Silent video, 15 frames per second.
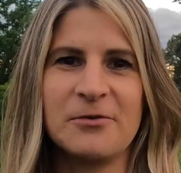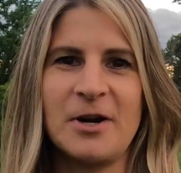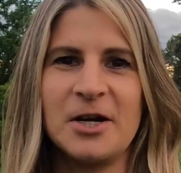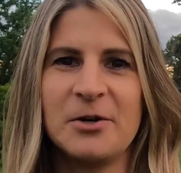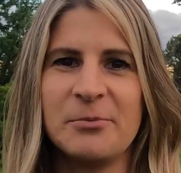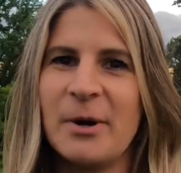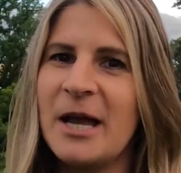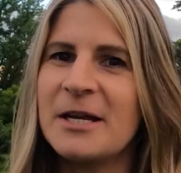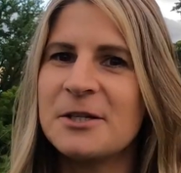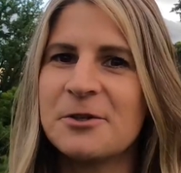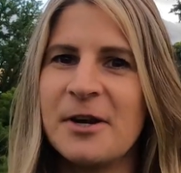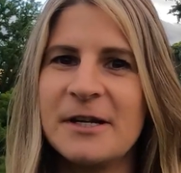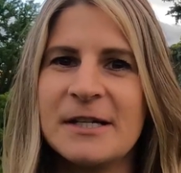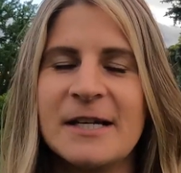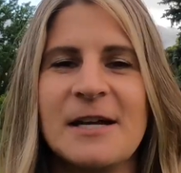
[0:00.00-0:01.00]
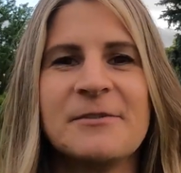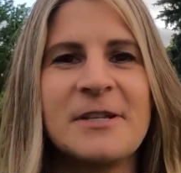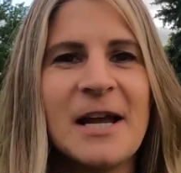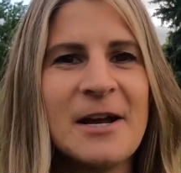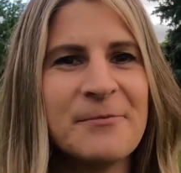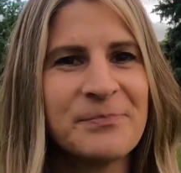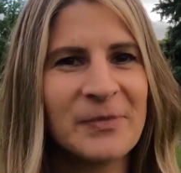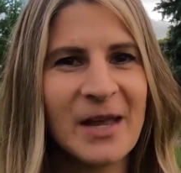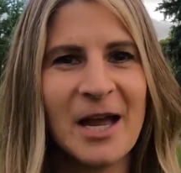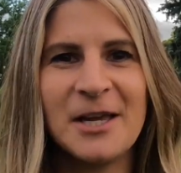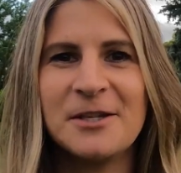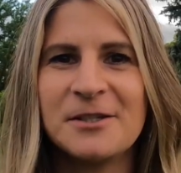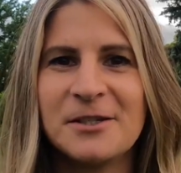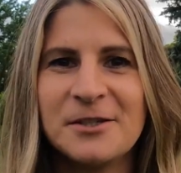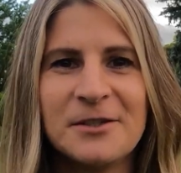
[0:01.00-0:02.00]
you can ride your bike straight into downtown. I
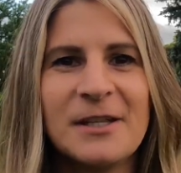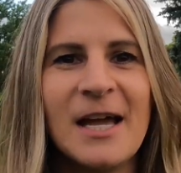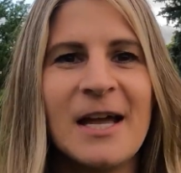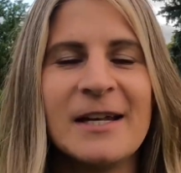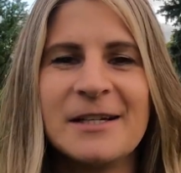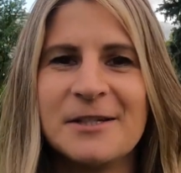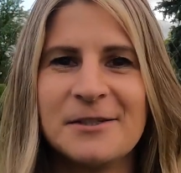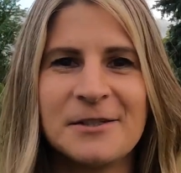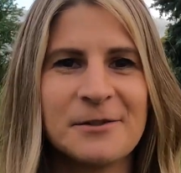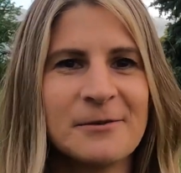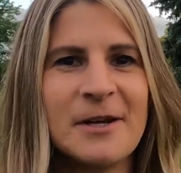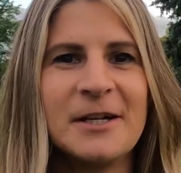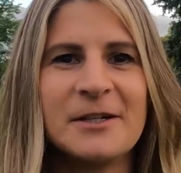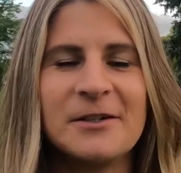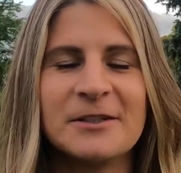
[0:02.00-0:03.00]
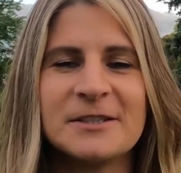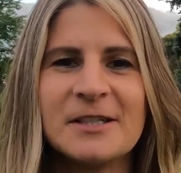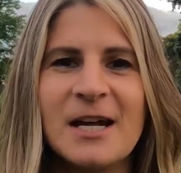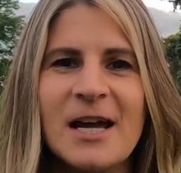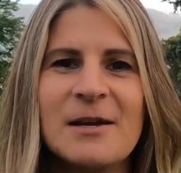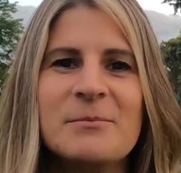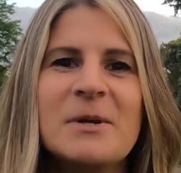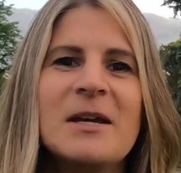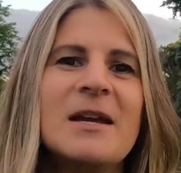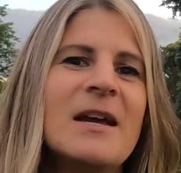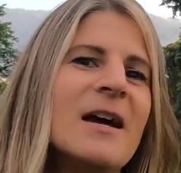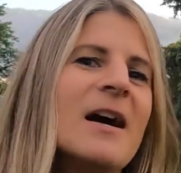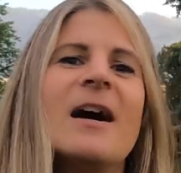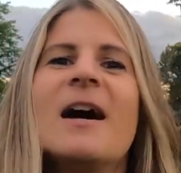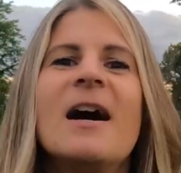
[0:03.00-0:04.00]
used to do that, and I used to run it all the time.
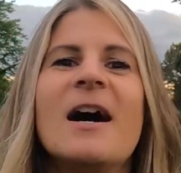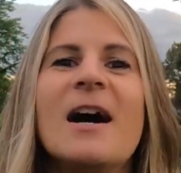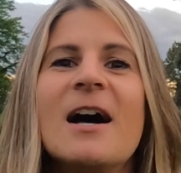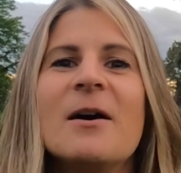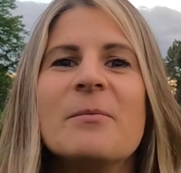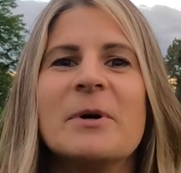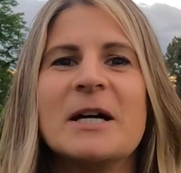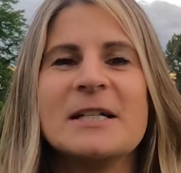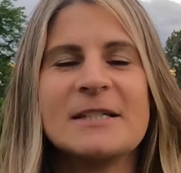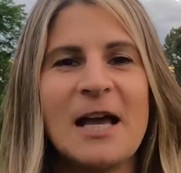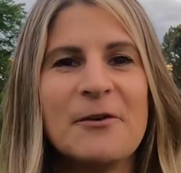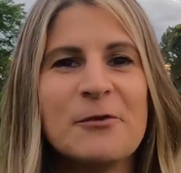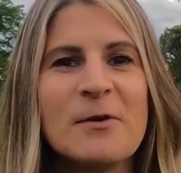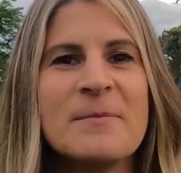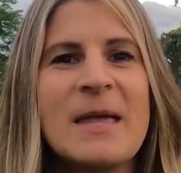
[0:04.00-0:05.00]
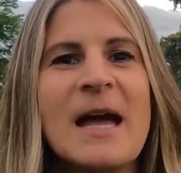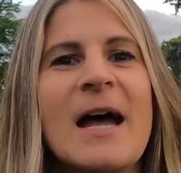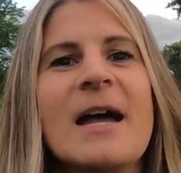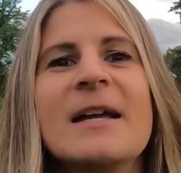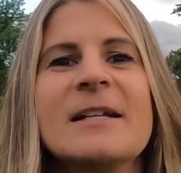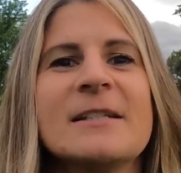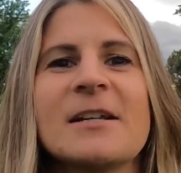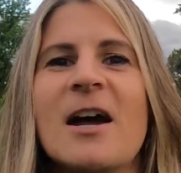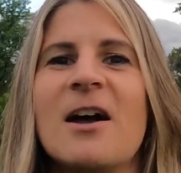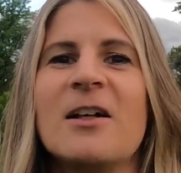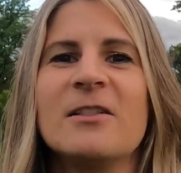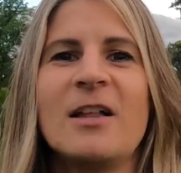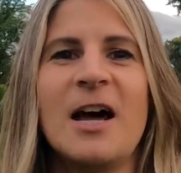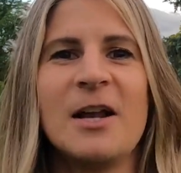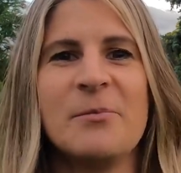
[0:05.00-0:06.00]
But aside from that, it's got
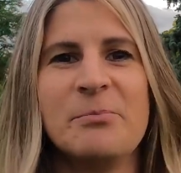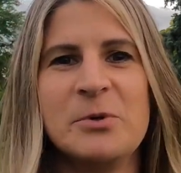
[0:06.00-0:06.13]
a lot